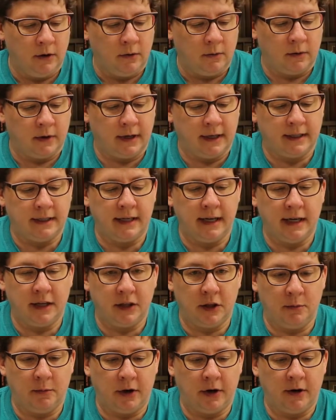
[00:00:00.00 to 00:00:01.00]
We're going to take
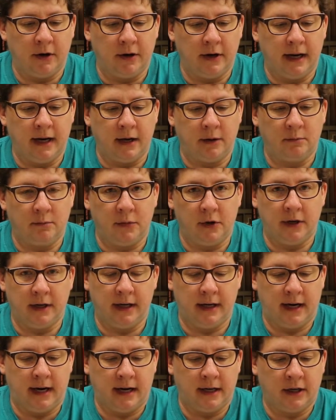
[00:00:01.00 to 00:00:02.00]
the bird and put
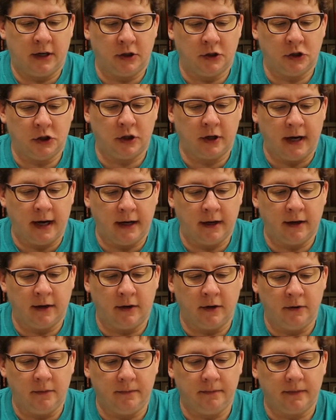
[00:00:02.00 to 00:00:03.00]
it on our
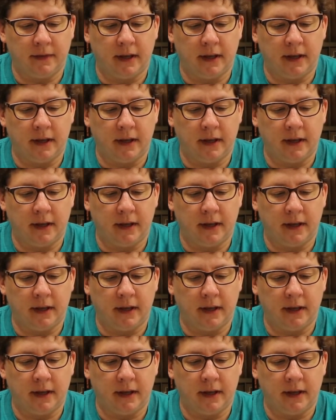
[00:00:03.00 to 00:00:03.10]
triangle,